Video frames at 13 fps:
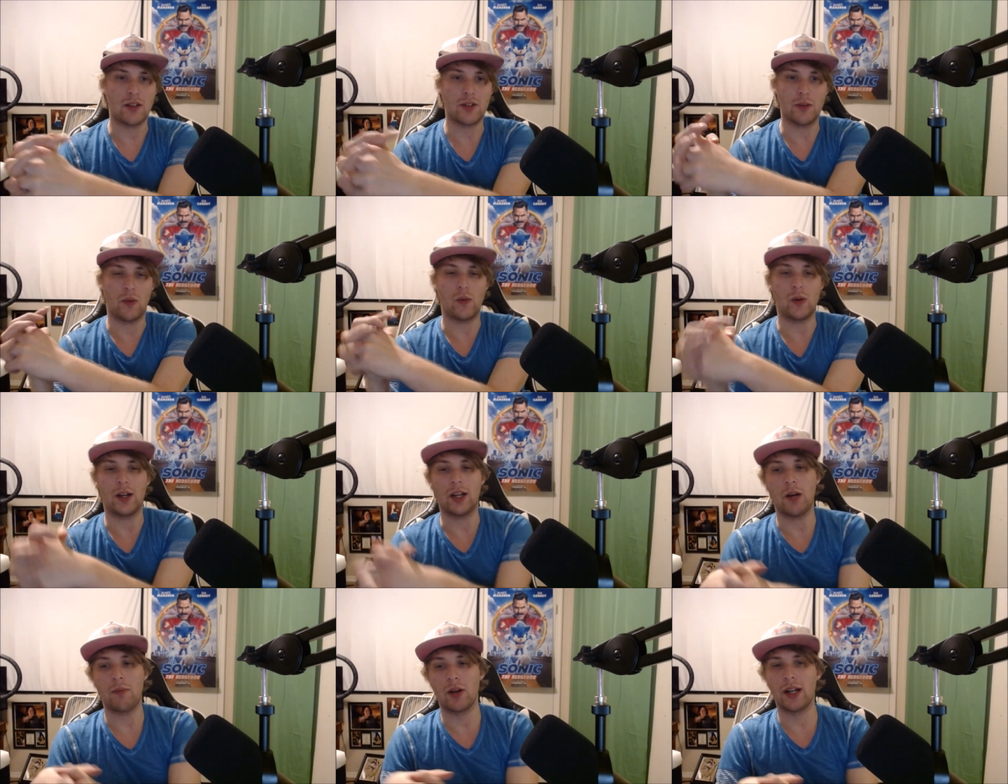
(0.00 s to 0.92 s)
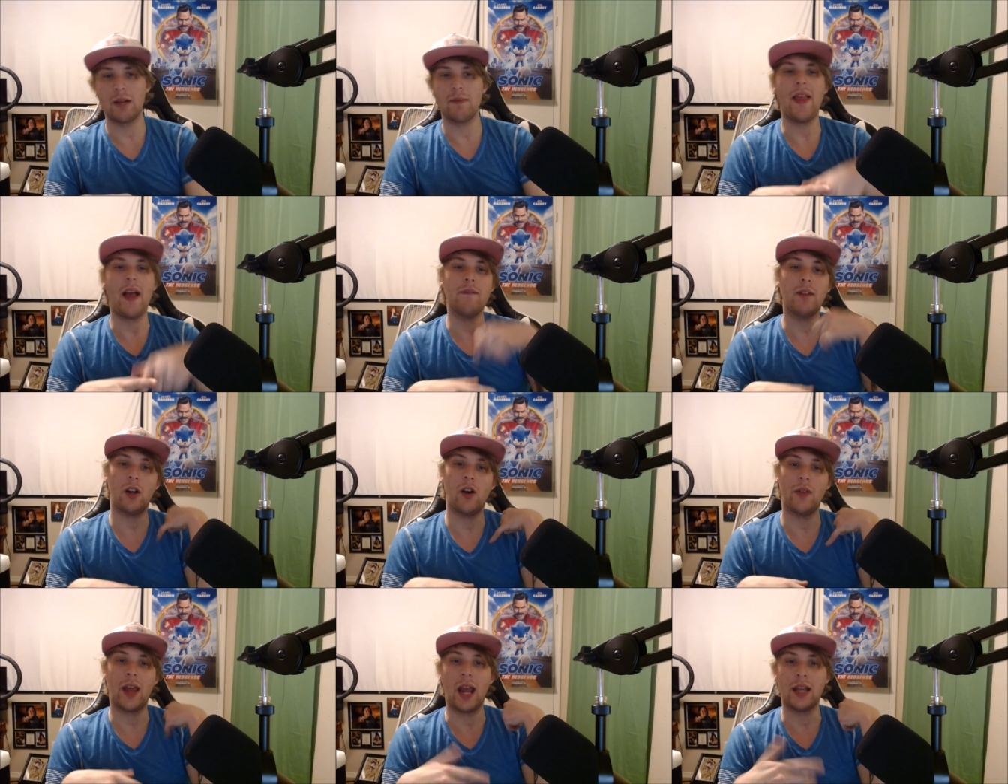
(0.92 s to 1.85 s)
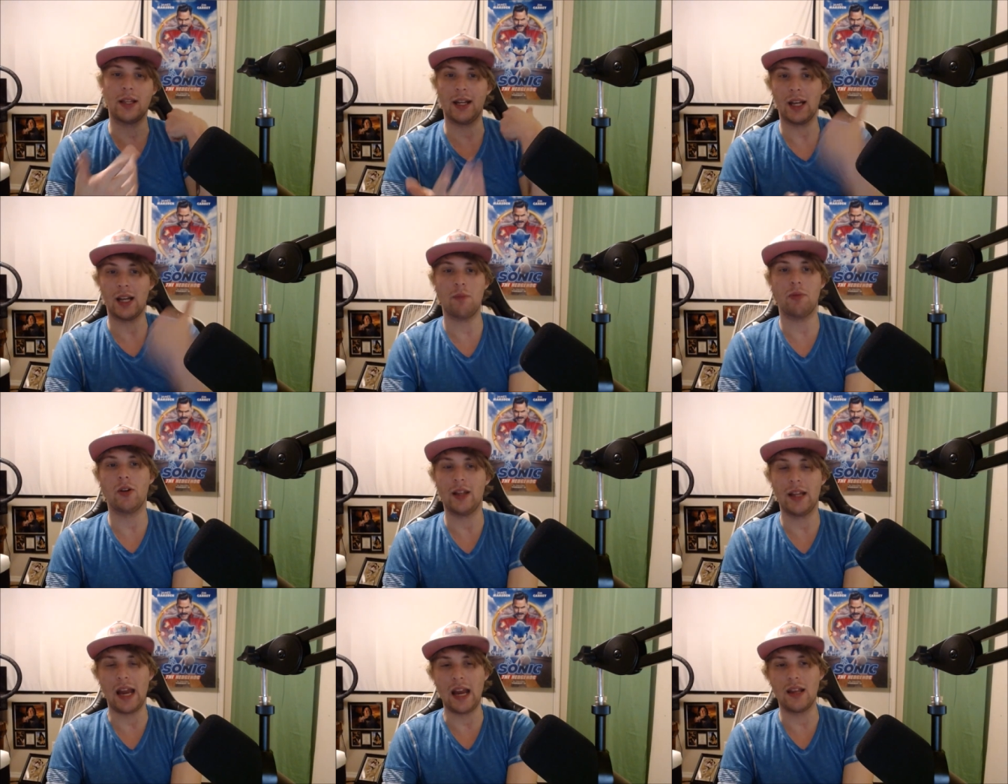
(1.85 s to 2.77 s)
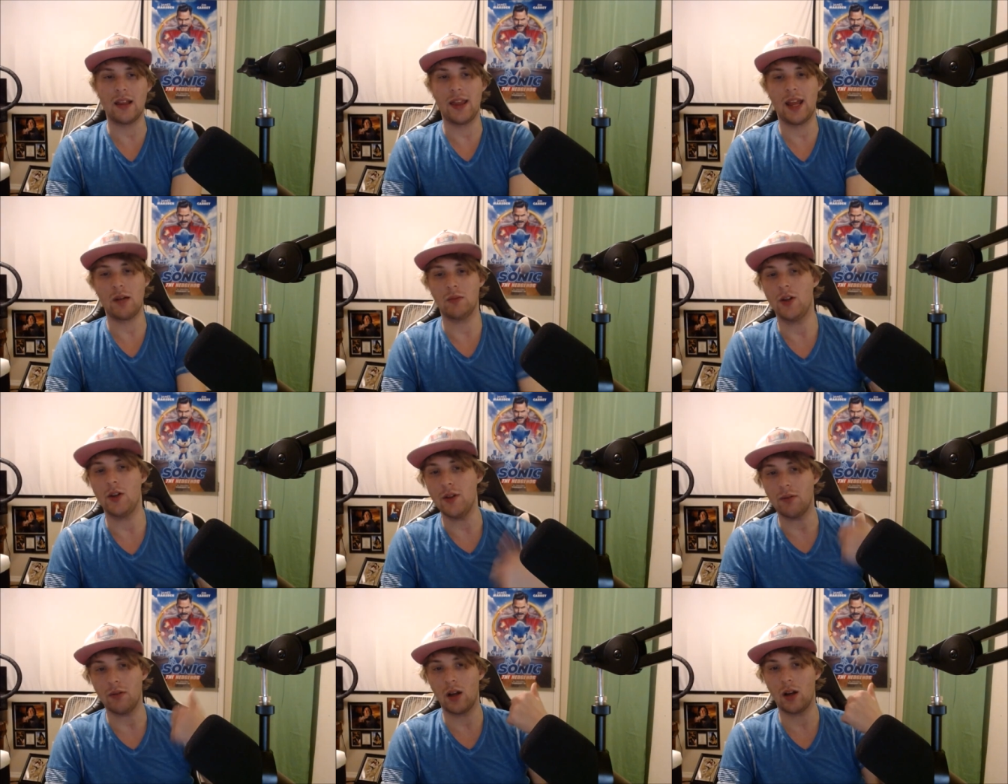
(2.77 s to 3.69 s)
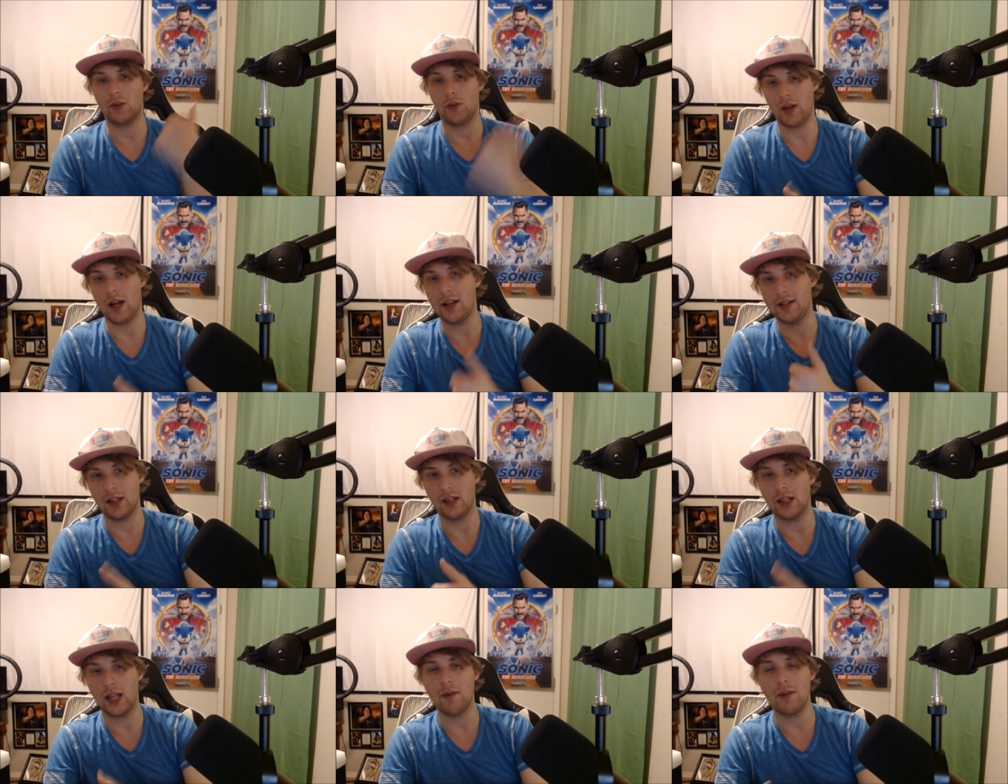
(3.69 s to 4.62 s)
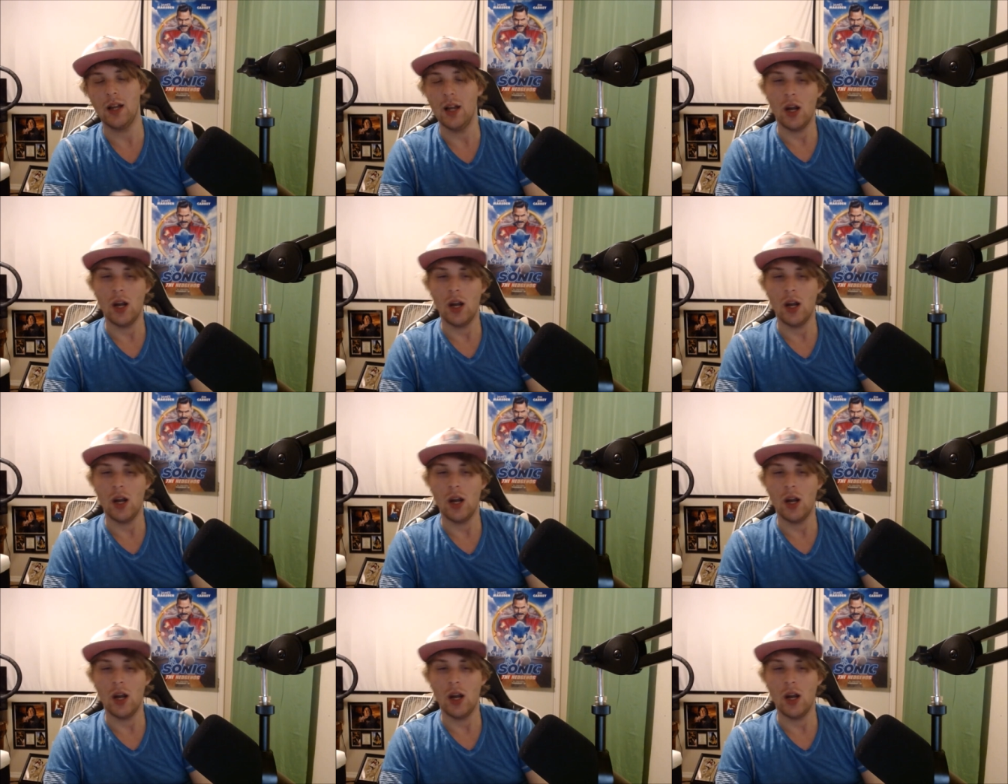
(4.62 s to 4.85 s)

So before I go, I'm probably going to make that video on the 8th and get it uploaded the 8th and then I'm going to do the vlog for 9, 10, and 11.